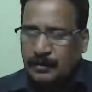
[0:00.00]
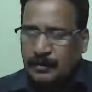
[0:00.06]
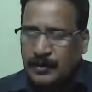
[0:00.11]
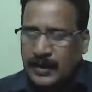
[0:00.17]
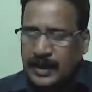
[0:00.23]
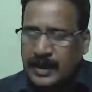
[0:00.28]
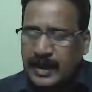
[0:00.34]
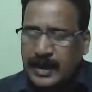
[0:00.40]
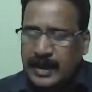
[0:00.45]

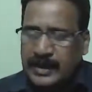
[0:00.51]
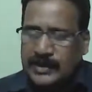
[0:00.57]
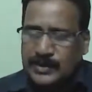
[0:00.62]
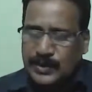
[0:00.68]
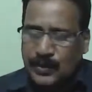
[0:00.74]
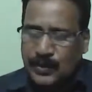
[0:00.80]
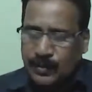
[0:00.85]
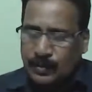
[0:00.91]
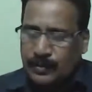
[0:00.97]
pk
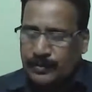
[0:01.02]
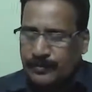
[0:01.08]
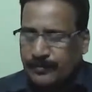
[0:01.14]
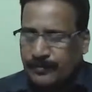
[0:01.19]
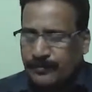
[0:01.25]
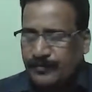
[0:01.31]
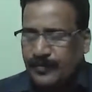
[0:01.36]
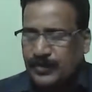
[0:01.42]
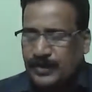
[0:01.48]
is true,
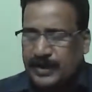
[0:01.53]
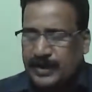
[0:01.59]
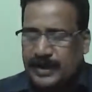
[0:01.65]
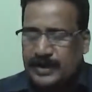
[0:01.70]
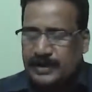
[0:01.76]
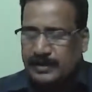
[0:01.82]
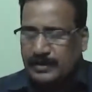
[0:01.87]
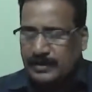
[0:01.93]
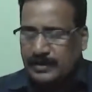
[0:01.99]

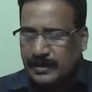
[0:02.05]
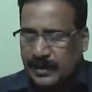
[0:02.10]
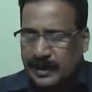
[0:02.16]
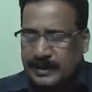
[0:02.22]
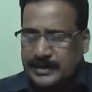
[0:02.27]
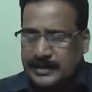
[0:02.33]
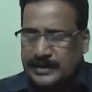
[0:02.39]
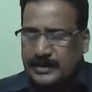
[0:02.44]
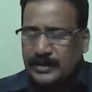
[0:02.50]
then
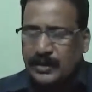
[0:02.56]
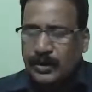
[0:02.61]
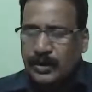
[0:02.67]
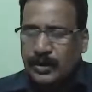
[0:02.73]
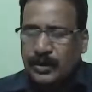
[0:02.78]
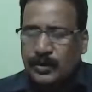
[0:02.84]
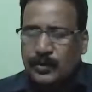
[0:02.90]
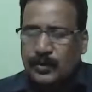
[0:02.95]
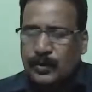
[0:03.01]
write
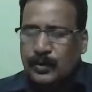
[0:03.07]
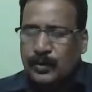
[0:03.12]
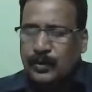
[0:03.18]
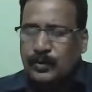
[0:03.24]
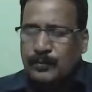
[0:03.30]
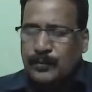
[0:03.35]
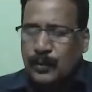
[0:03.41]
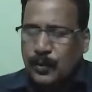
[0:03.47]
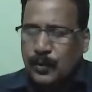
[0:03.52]

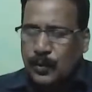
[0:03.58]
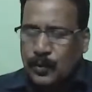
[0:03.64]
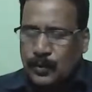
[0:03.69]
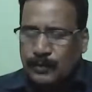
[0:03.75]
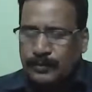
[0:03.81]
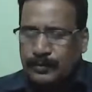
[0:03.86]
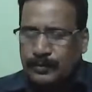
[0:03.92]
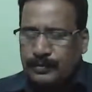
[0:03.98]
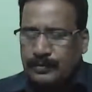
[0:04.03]
to
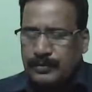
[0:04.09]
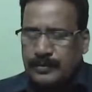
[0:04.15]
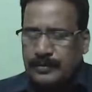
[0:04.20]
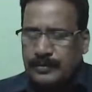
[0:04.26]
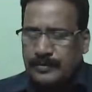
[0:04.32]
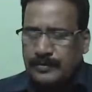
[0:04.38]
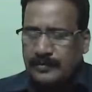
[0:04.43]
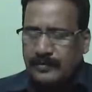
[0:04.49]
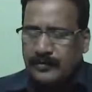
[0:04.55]
prove
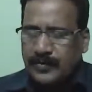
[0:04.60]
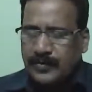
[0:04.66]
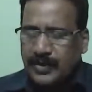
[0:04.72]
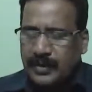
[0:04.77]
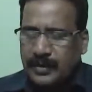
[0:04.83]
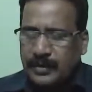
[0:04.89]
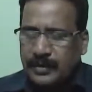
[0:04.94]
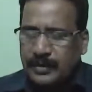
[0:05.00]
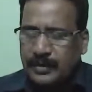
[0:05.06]

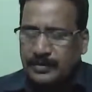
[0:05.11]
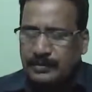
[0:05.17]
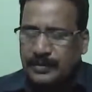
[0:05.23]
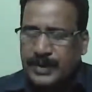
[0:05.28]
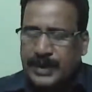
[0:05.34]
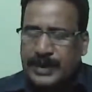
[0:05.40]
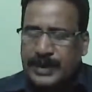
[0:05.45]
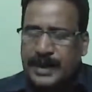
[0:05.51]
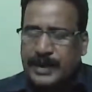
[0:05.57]

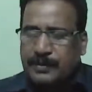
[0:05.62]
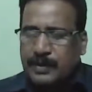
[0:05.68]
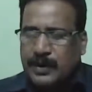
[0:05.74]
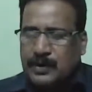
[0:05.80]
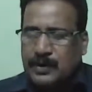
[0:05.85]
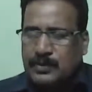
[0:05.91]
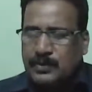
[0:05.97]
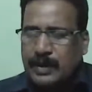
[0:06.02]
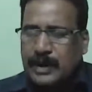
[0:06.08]
pk
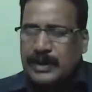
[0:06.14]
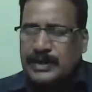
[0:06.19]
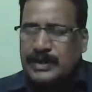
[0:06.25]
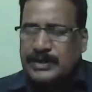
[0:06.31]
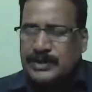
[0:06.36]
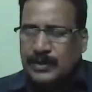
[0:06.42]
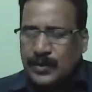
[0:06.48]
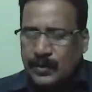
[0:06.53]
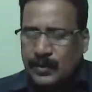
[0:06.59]
plus 1
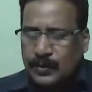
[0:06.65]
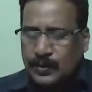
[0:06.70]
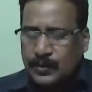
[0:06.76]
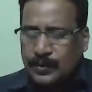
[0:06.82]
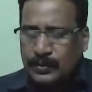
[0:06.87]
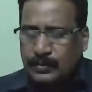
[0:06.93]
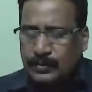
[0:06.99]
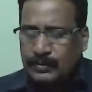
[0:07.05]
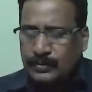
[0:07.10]
is true